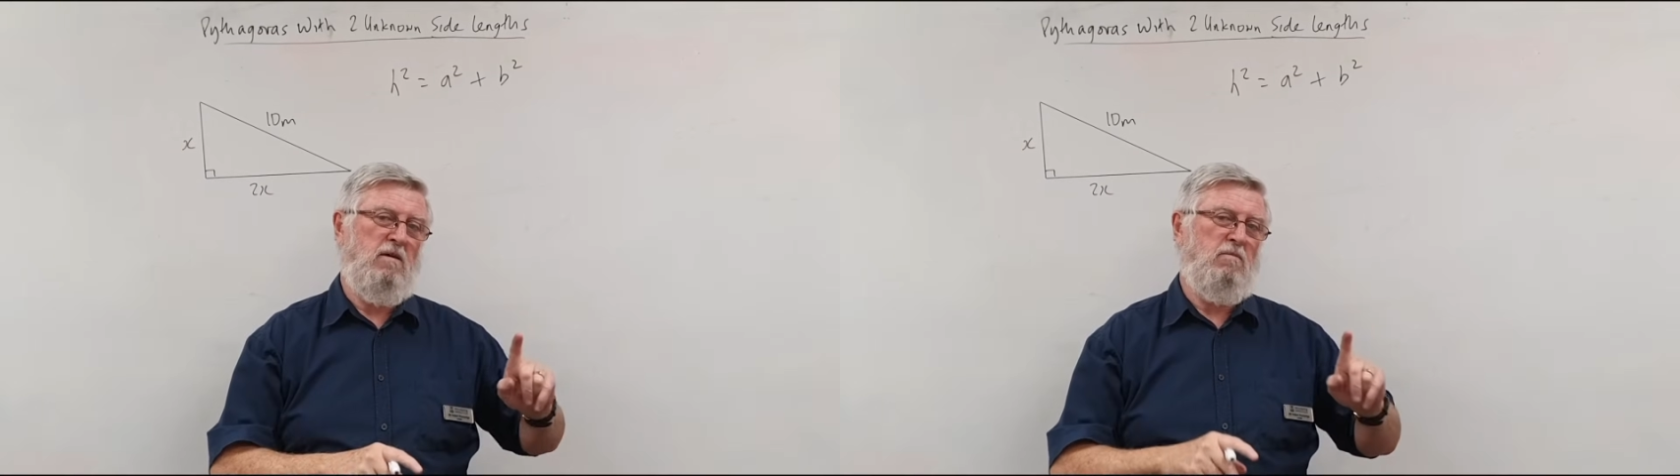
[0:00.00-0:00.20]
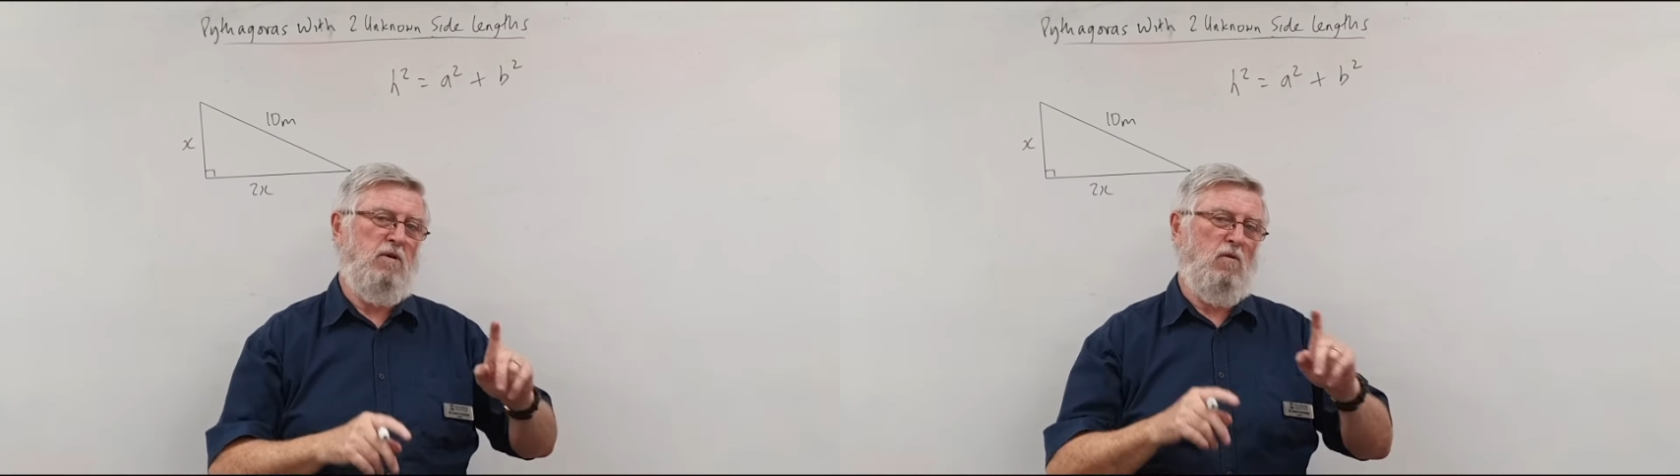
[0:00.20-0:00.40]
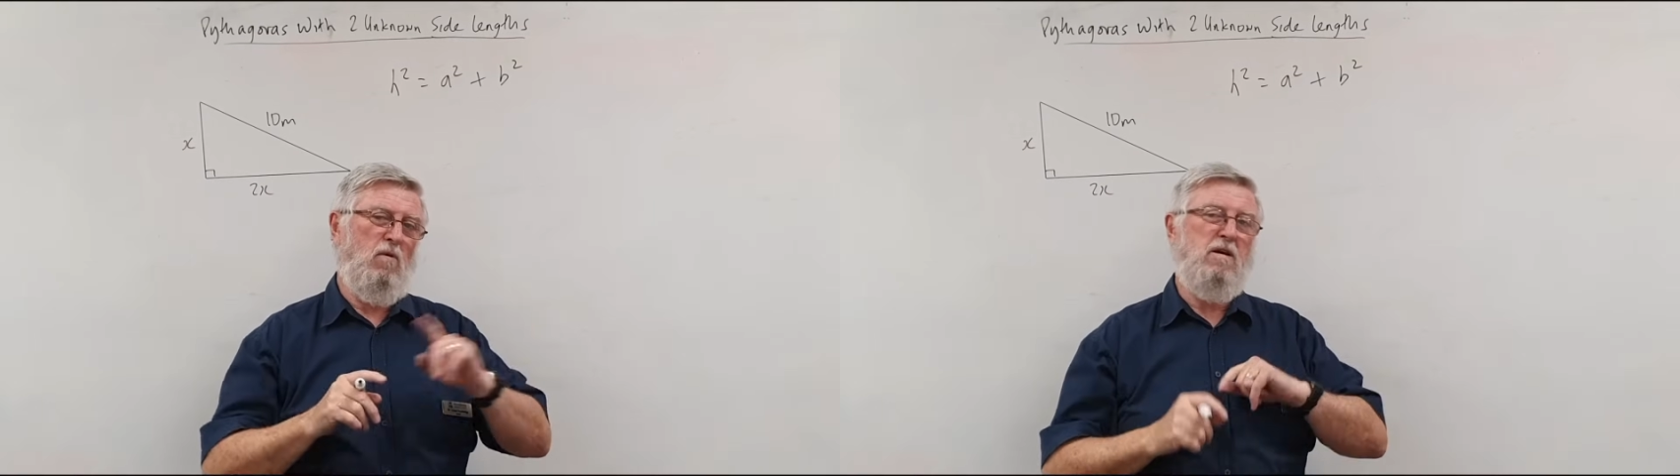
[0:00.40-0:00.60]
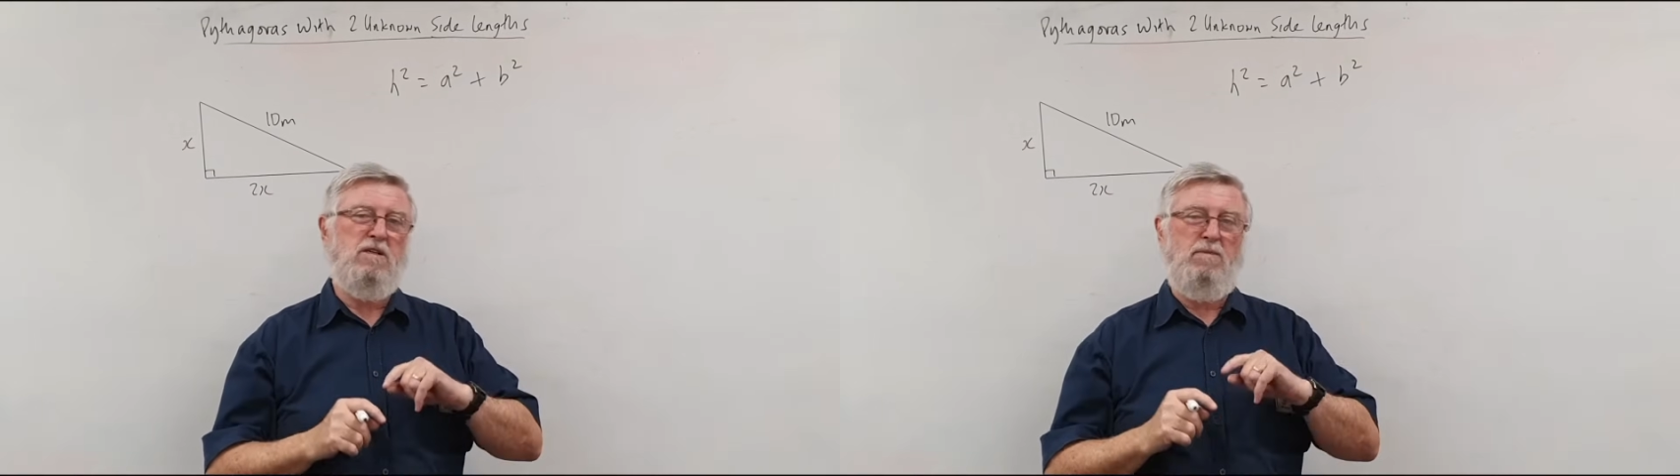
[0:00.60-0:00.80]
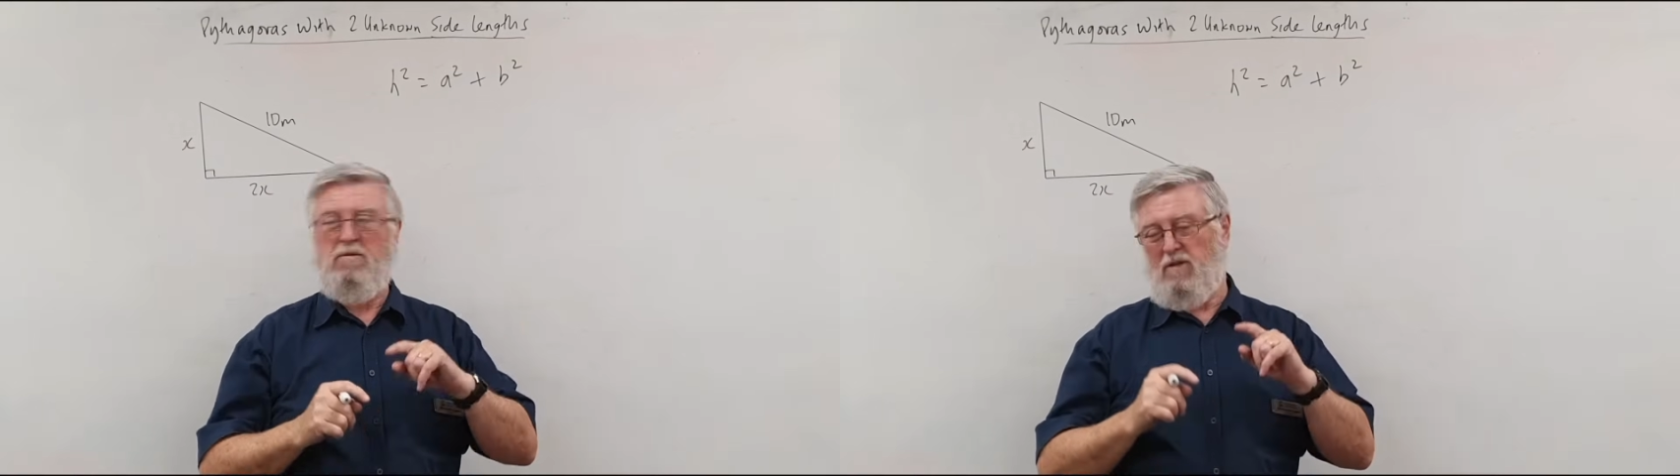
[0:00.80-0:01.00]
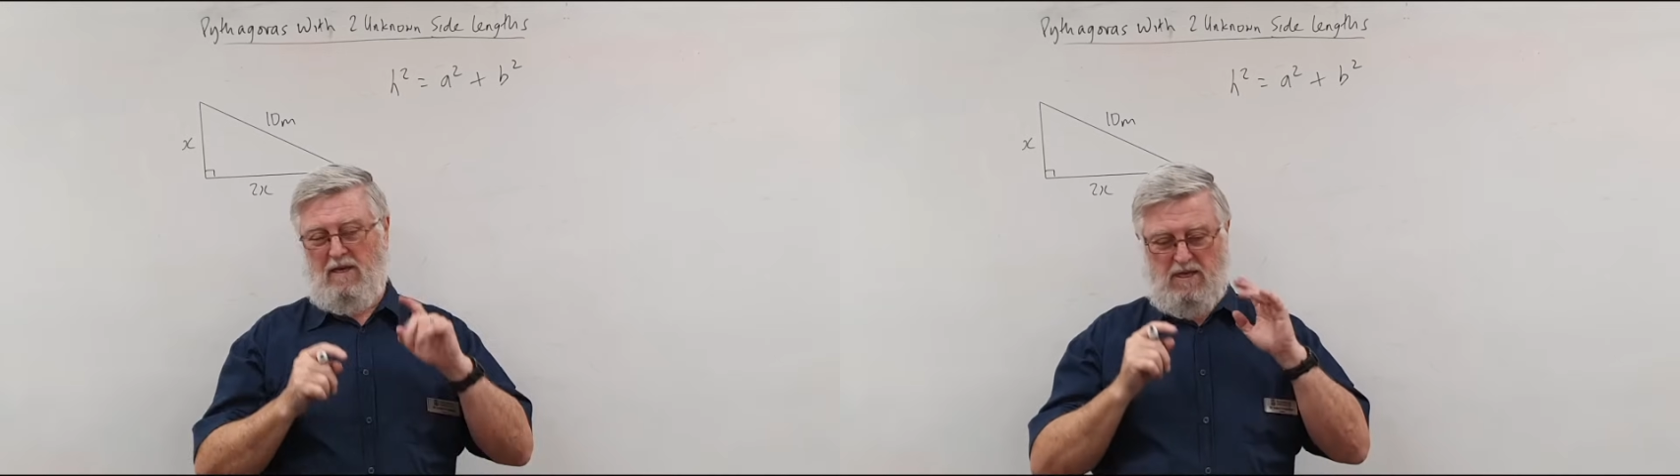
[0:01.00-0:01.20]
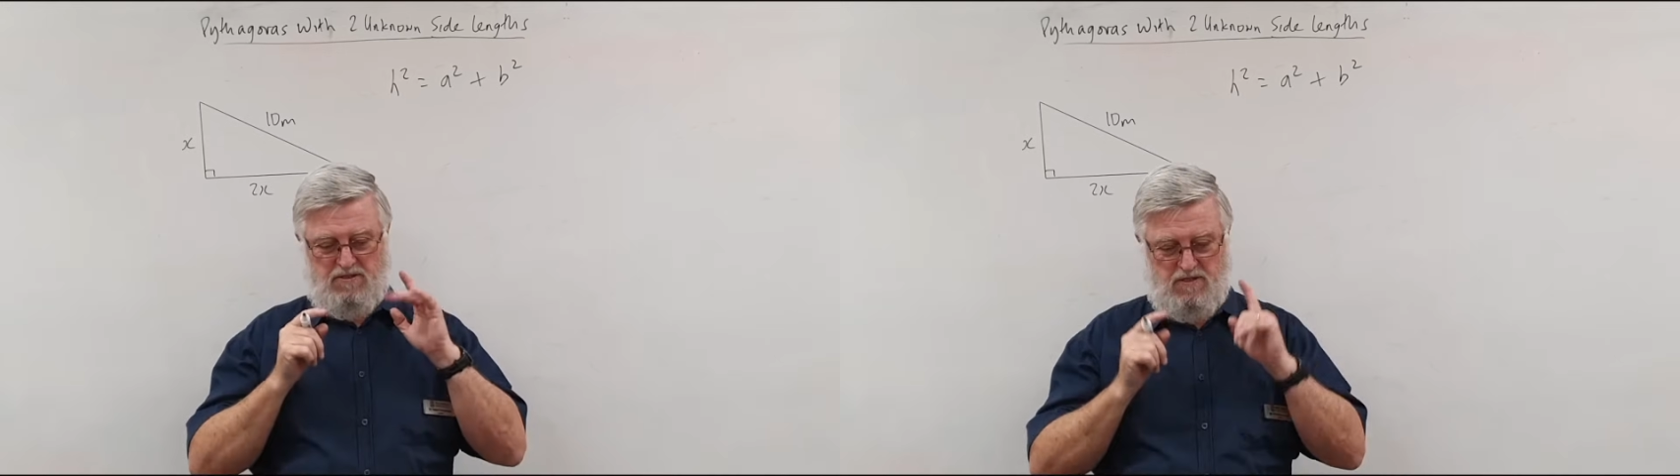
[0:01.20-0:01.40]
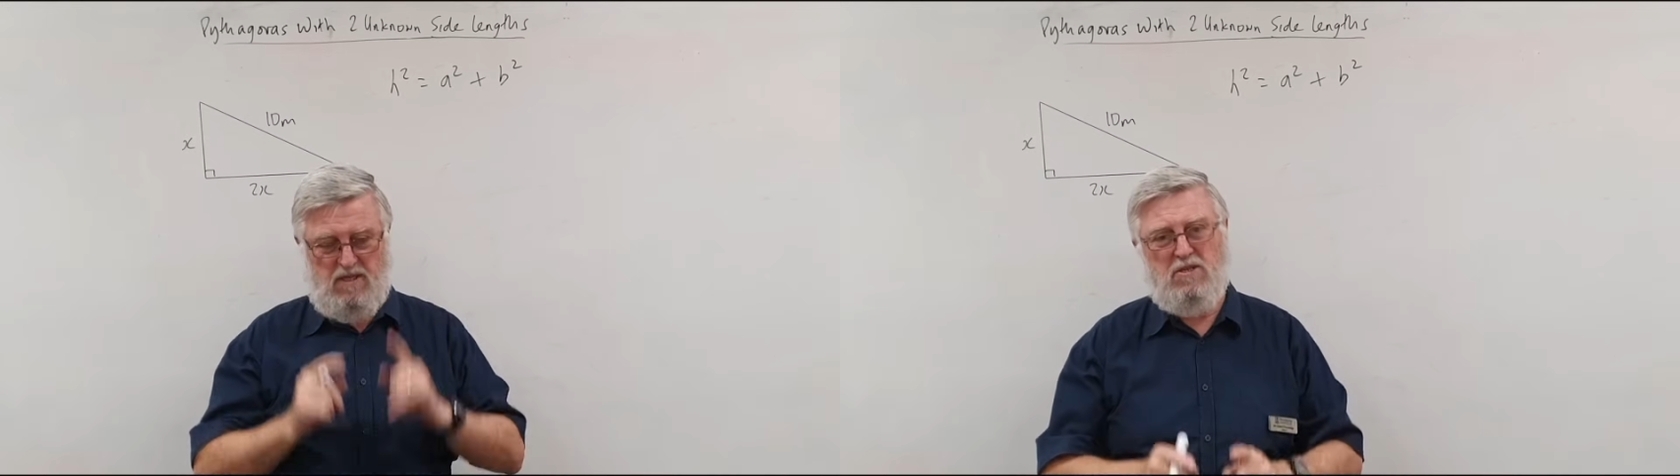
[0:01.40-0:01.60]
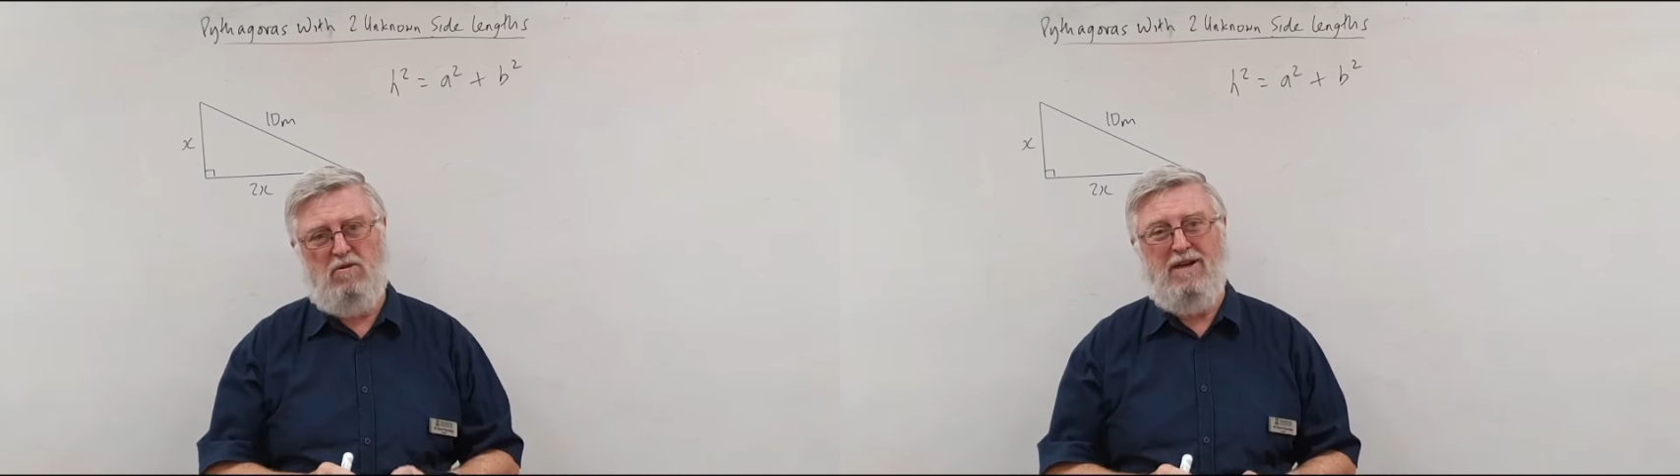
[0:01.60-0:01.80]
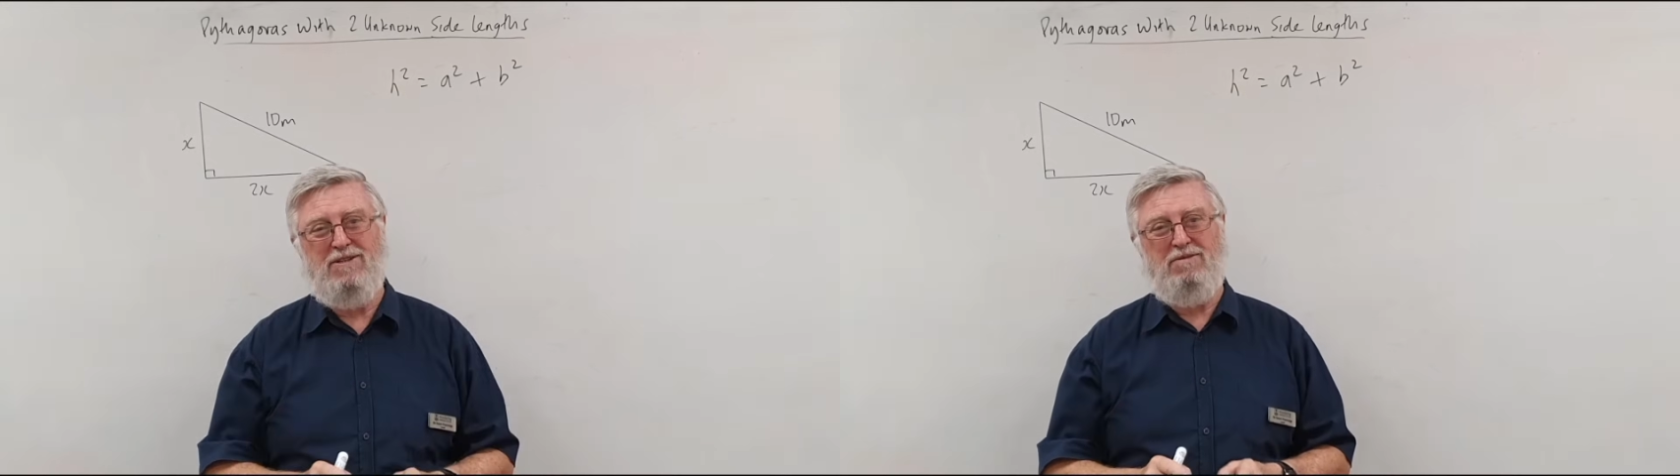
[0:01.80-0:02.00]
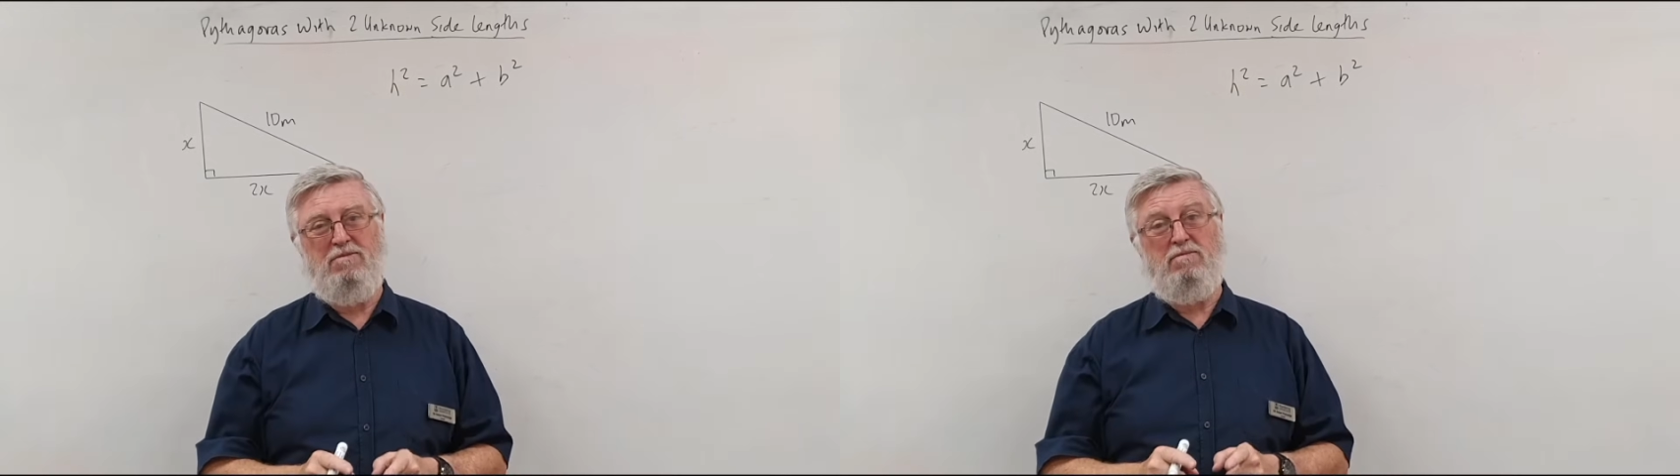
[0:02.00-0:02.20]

But it worries me when it gets to this question,